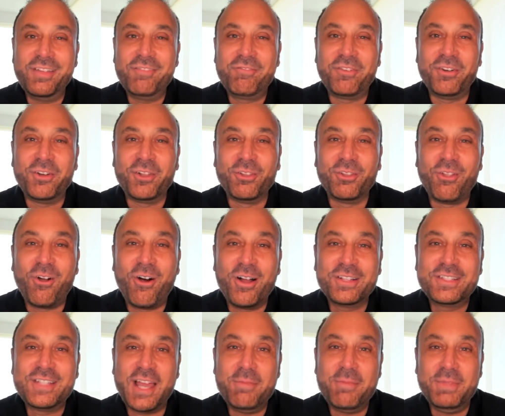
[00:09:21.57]
For a
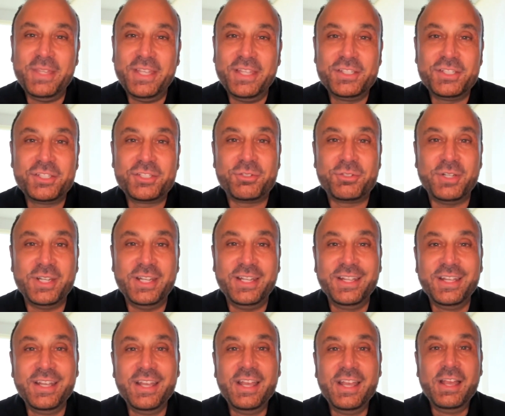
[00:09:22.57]
long time, the
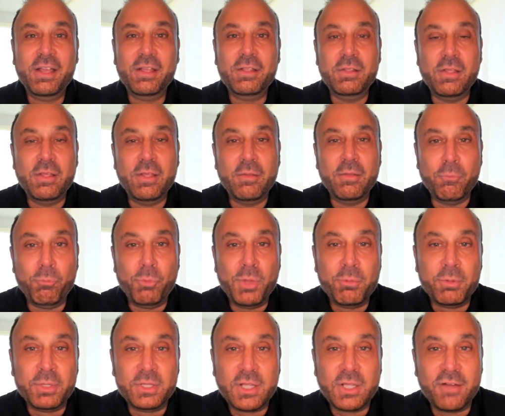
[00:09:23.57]
industry, we
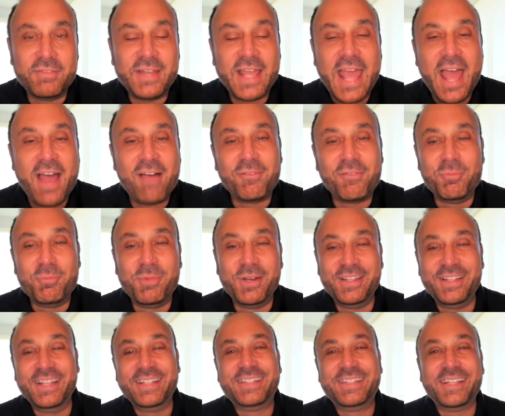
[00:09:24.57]
would love to have them,
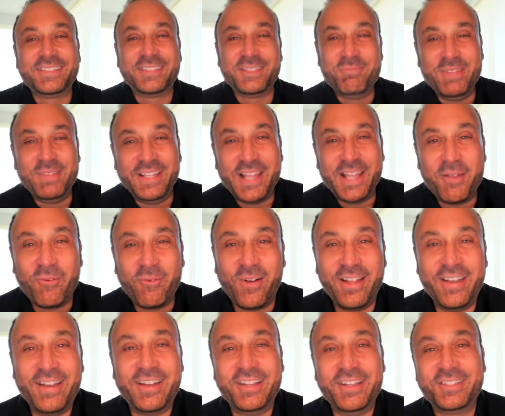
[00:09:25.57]
but it doesn't mean they
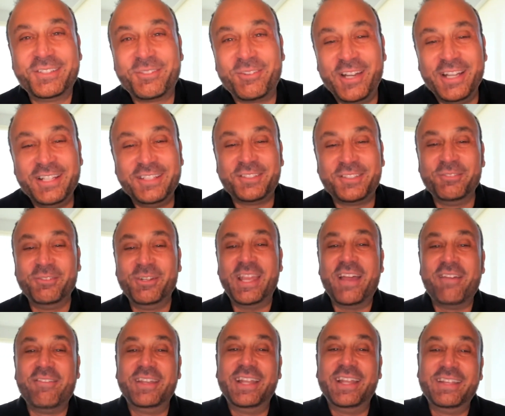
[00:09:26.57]
want us, right? So we
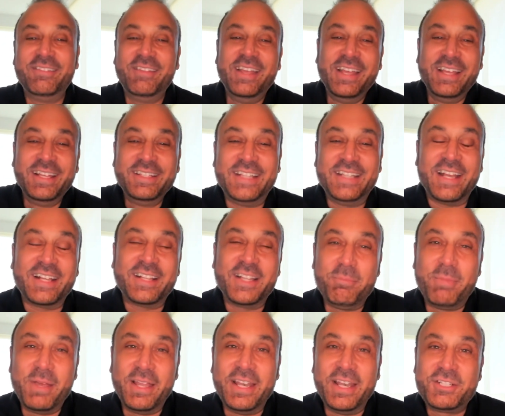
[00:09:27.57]
haven't exactly
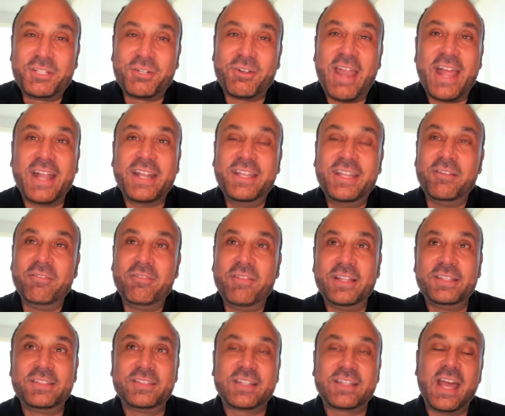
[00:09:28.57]
been attractive
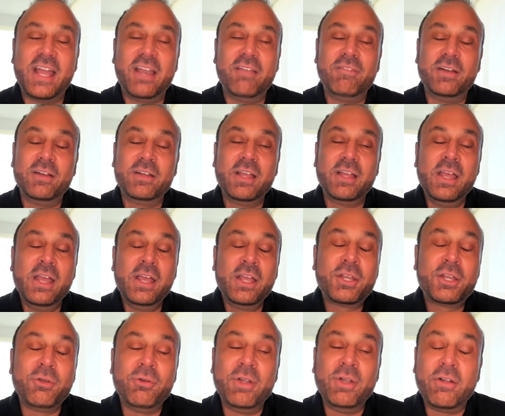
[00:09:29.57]
as kind of a
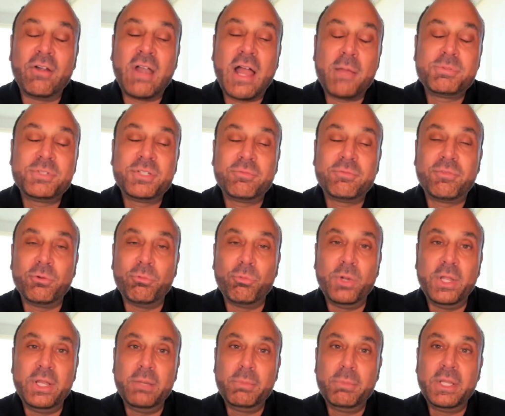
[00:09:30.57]
career option for
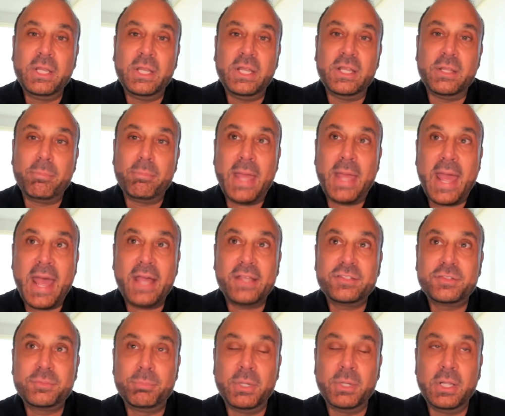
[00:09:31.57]
women in the
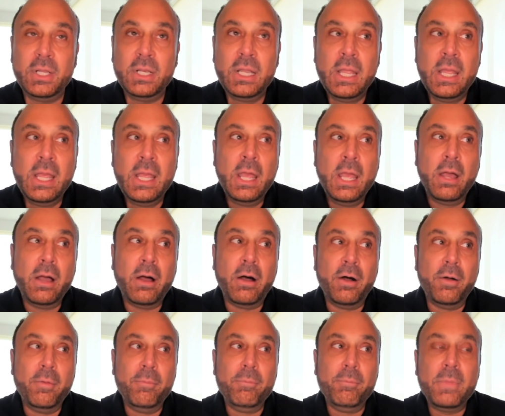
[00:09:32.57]
past, but
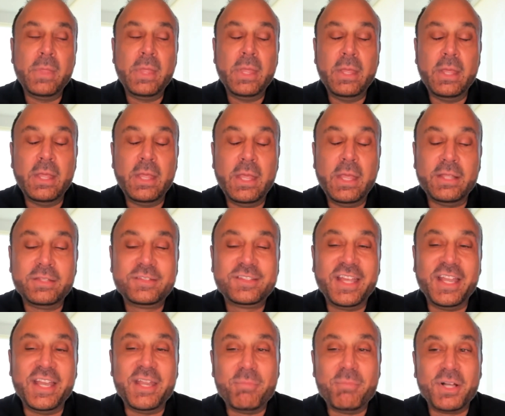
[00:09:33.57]
um, it's
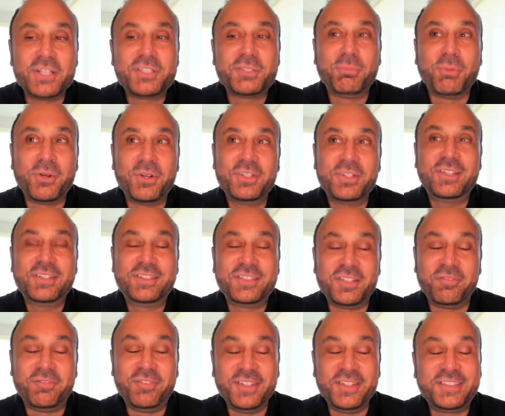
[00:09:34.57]
getting much more
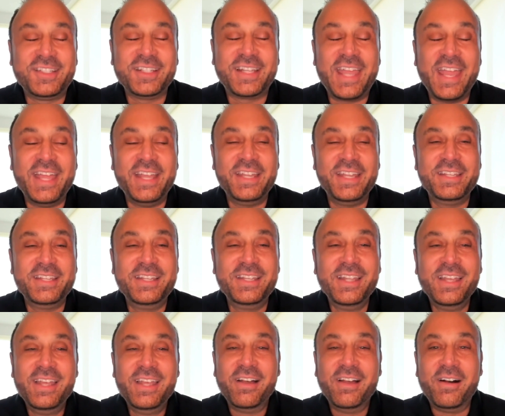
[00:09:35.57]
sophisticated,
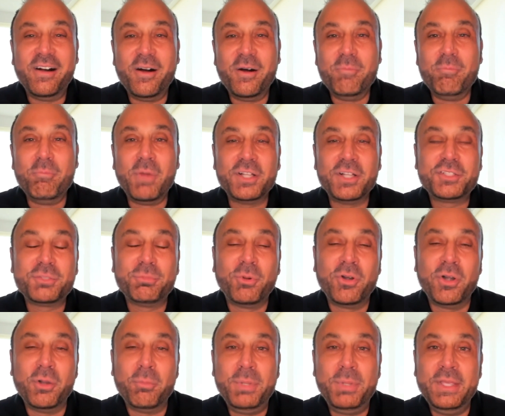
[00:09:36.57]
much
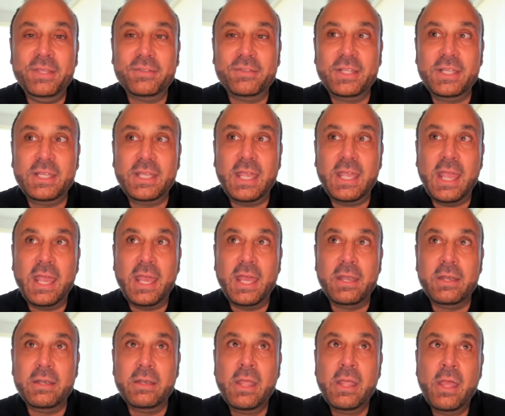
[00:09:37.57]
more appealing.
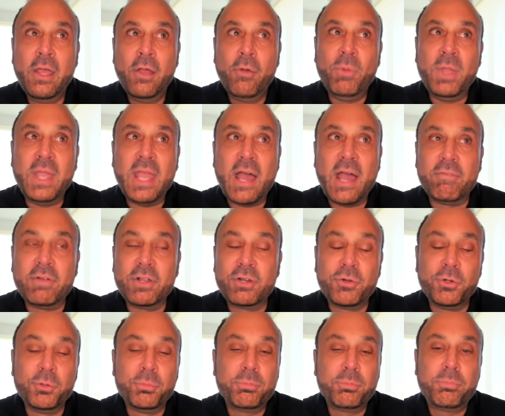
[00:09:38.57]
And we have a
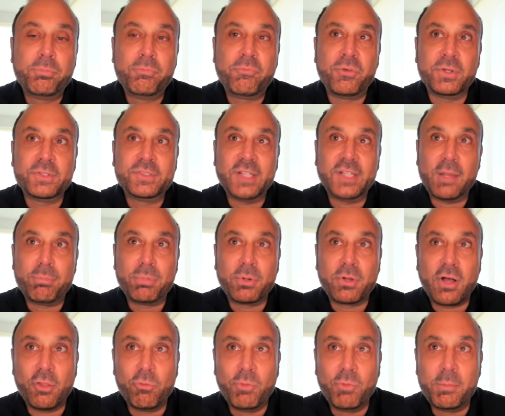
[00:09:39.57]
group, for example,
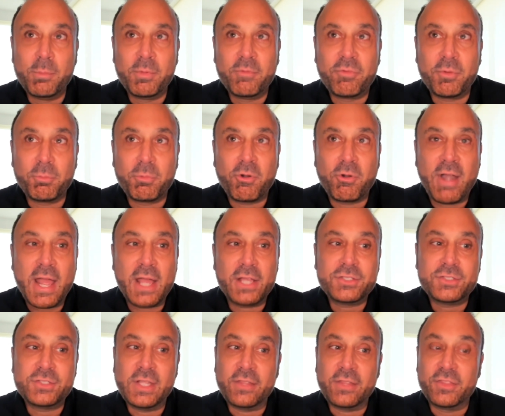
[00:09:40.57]
called Women from
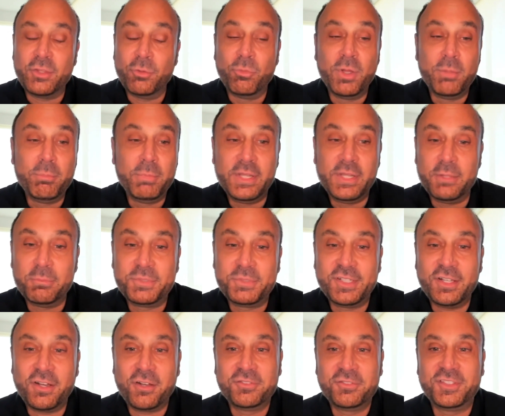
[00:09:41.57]
Crash that the women
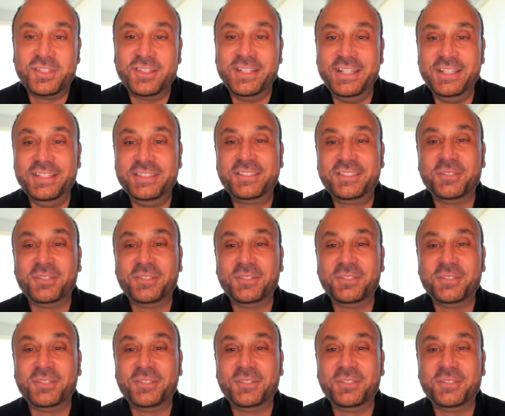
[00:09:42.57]
themselves lead.